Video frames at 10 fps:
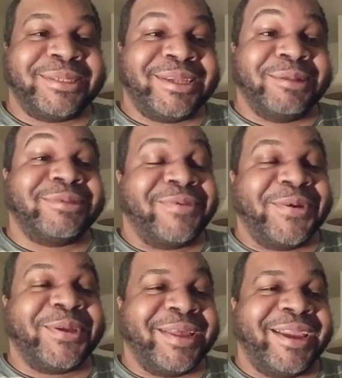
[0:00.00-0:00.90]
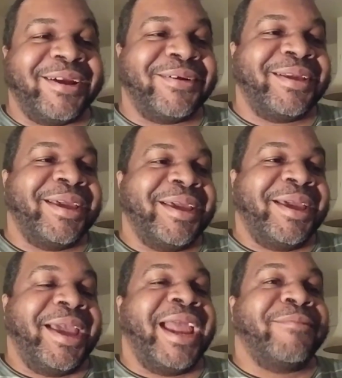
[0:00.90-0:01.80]
It's very clear.
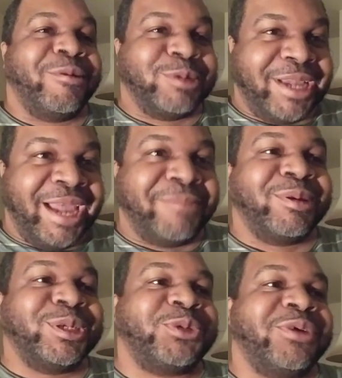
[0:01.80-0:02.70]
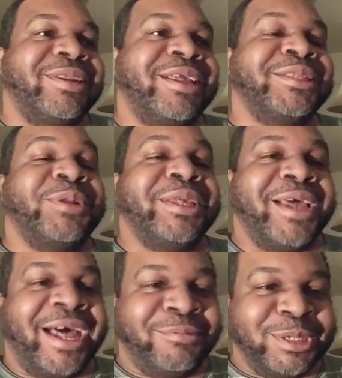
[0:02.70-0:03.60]
Ambrose was trending, Tony
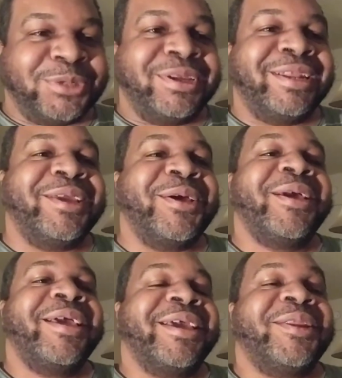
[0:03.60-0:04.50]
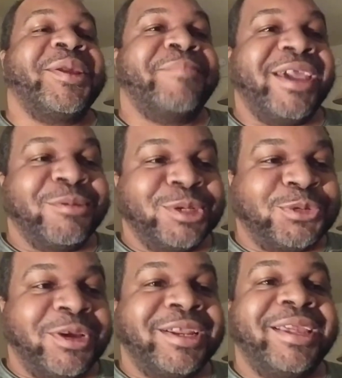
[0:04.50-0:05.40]
Khan was trending, Kenny Omega was
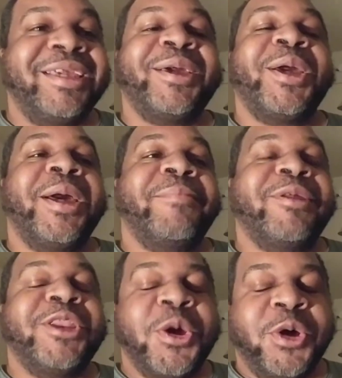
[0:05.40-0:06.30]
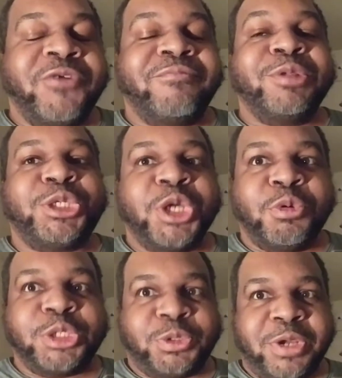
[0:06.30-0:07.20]
trending, but no one from the show
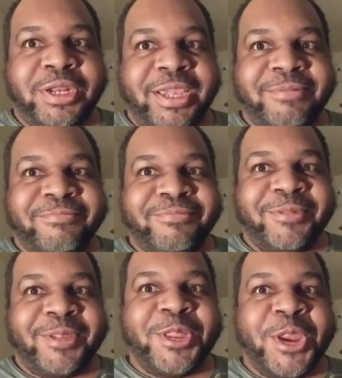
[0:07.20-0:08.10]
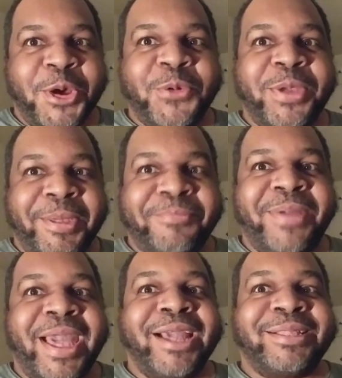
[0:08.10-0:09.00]
was trending. No
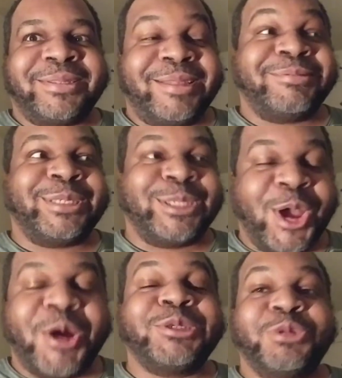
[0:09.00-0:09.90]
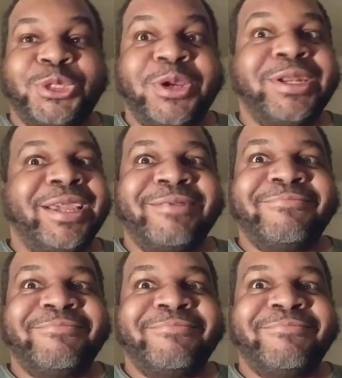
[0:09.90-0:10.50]
Impact stars were trending.